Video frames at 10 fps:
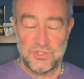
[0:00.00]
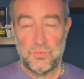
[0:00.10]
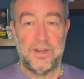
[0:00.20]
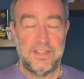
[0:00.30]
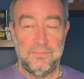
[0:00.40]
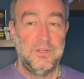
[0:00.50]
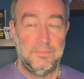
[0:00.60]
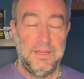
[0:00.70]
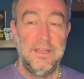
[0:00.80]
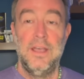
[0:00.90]
One of them could
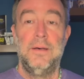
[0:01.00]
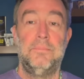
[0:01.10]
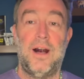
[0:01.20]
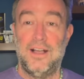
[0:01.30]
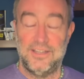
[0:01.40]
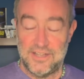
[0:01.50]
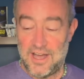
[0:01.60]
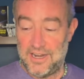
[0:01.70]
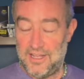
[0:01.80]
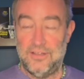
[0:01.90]
be Mog
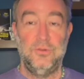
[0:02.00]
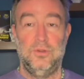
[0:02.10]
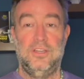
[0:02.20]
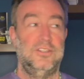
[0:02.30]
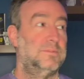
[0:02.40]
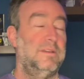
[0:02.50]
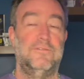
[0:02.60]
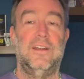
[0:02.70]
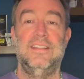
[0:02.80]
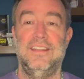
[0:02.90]
Adana, who he could just be
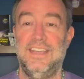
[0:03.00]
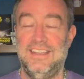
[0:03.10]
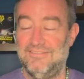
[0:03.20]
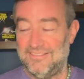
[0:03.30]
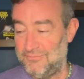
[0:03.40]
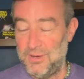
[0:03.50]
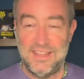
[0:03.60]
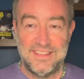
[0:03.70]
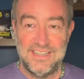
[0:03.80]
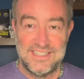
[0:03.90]
friendly
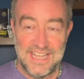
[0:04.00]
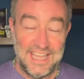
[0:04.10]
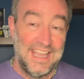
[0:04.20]
with and say,